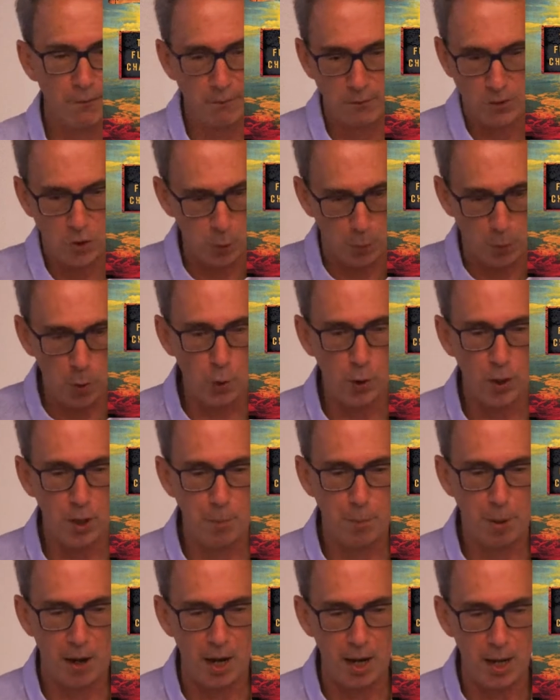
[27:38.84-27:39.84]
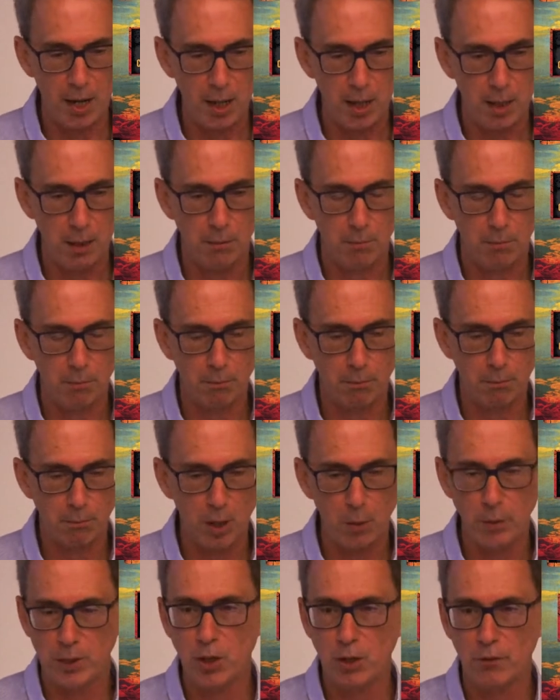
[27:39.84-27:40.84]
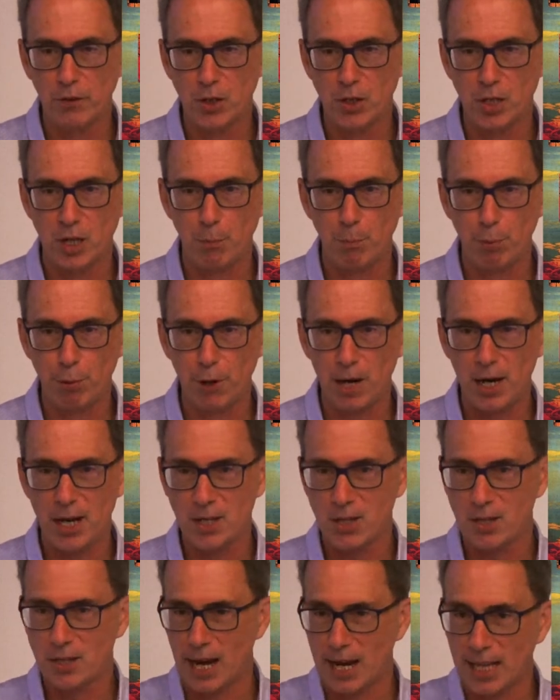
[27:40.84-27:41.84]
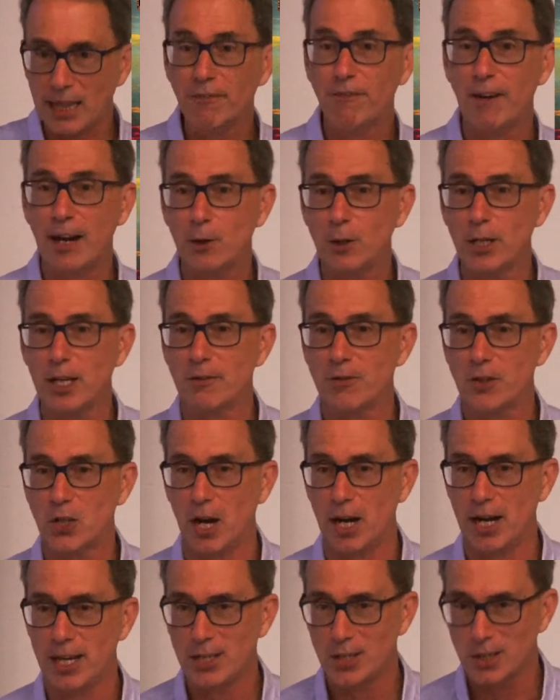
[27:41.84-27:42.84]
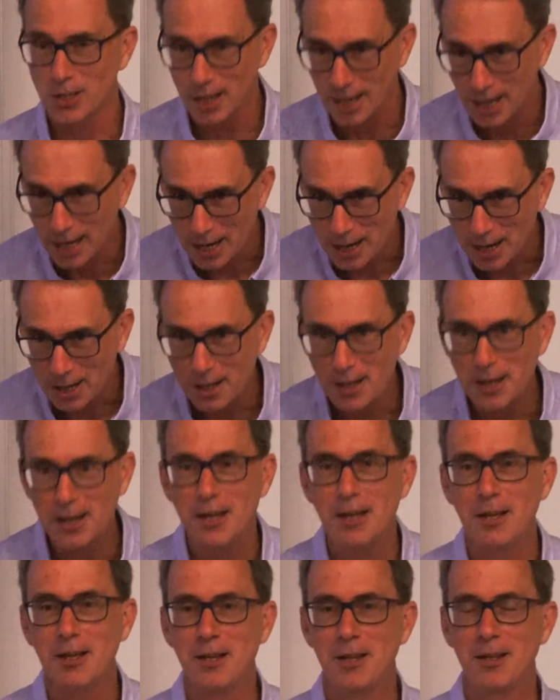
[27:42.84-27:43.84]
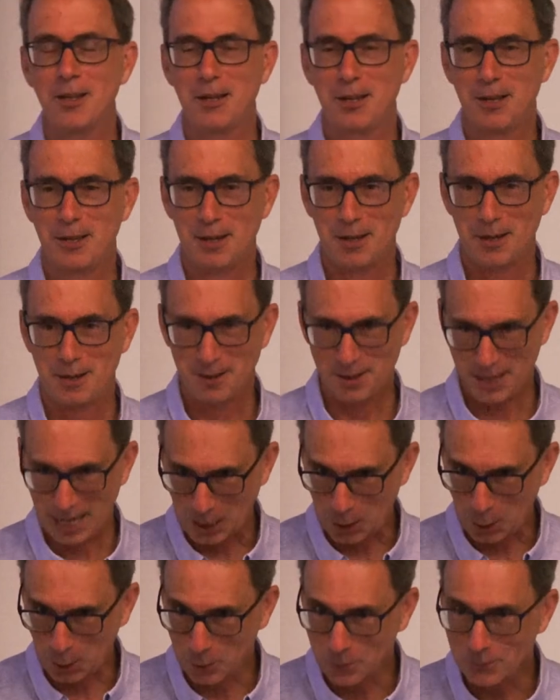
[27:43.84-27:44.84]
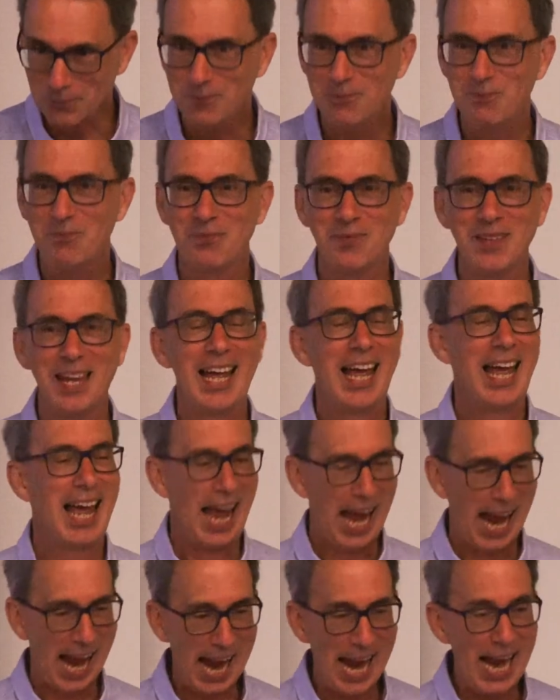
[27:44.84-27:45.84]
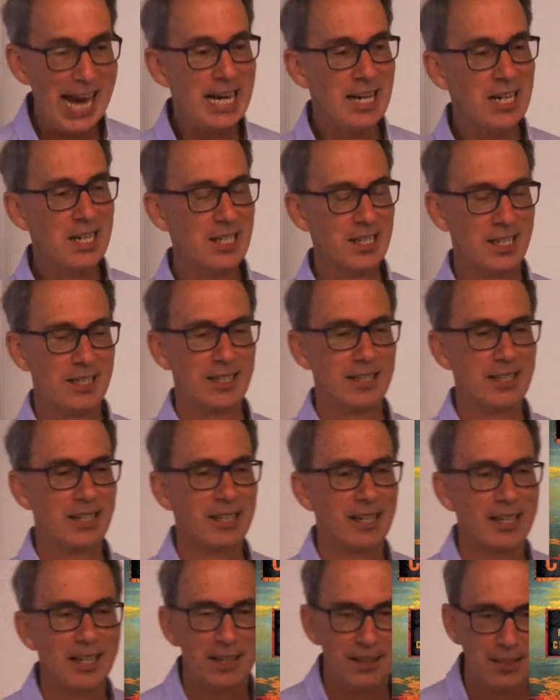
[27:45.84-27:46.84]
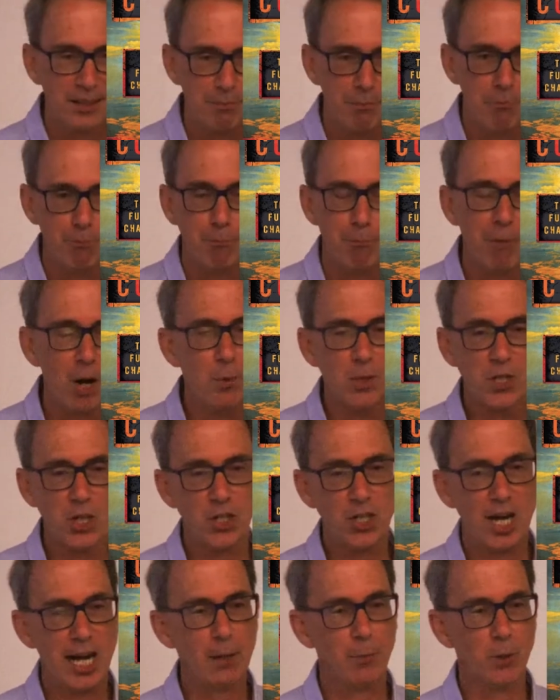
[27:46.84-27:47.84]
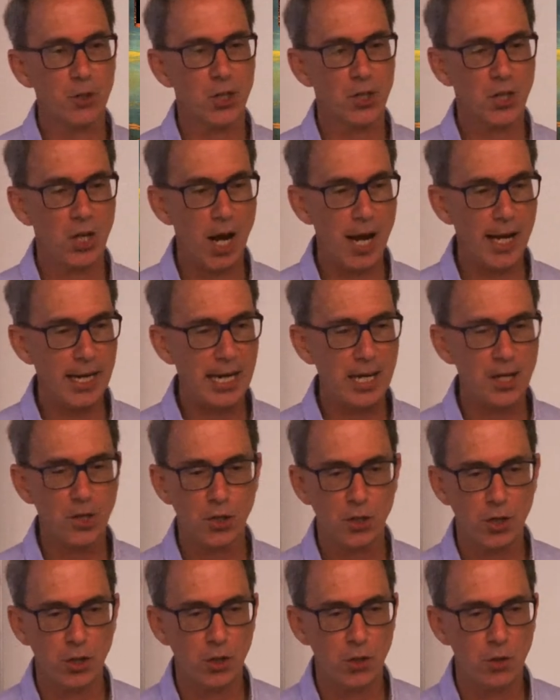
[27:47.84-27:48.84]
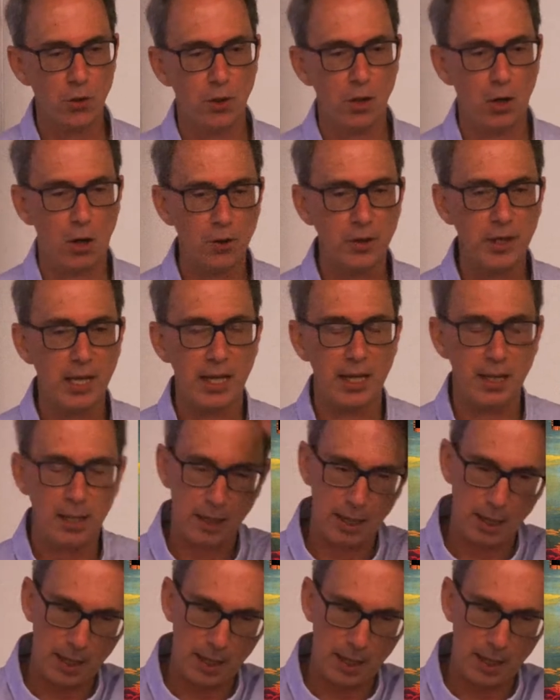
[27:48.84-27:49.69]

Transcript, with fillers: supported by Melbourne University Press and the Faculty of Science, thank you, and Melbourne Sustainable Society Institute on the,